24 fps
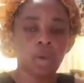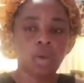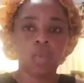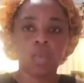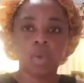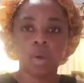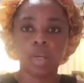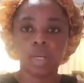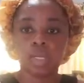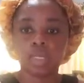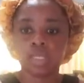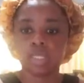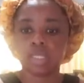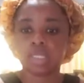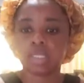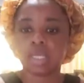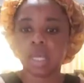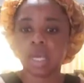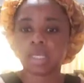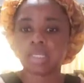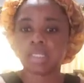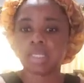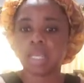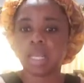one of the
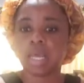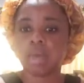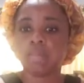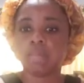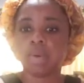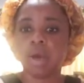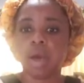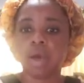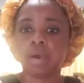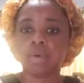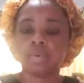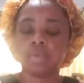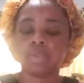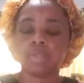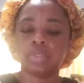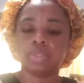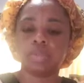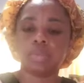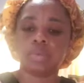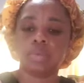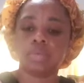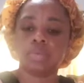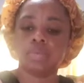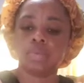stocks that I bought was
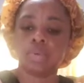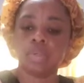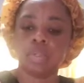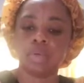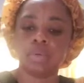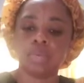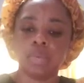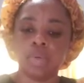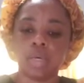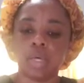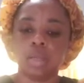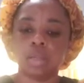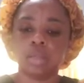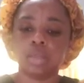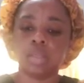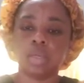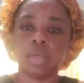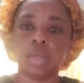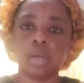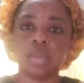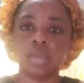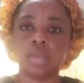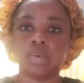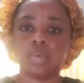doing really well.
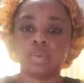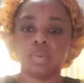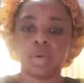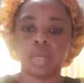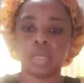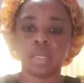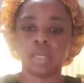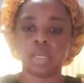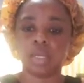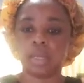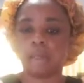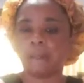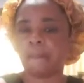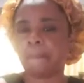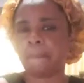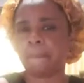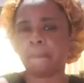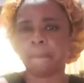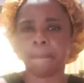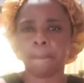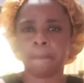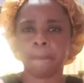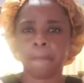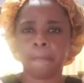The other one,
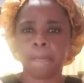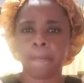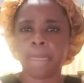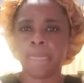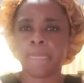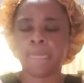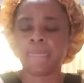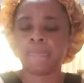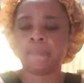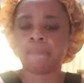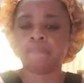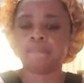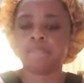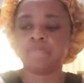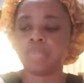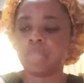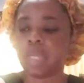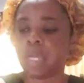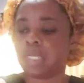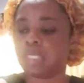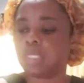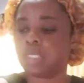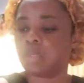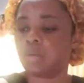
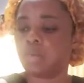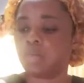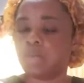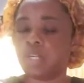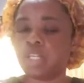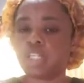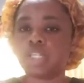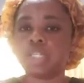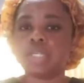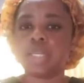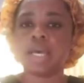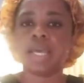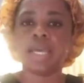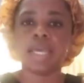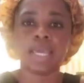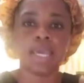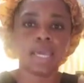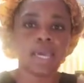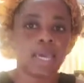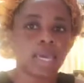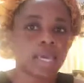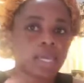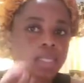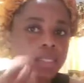not so much, not
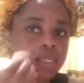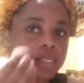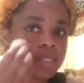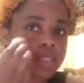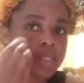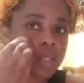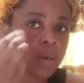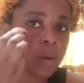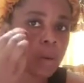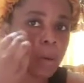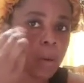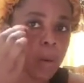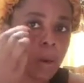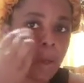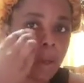yet. So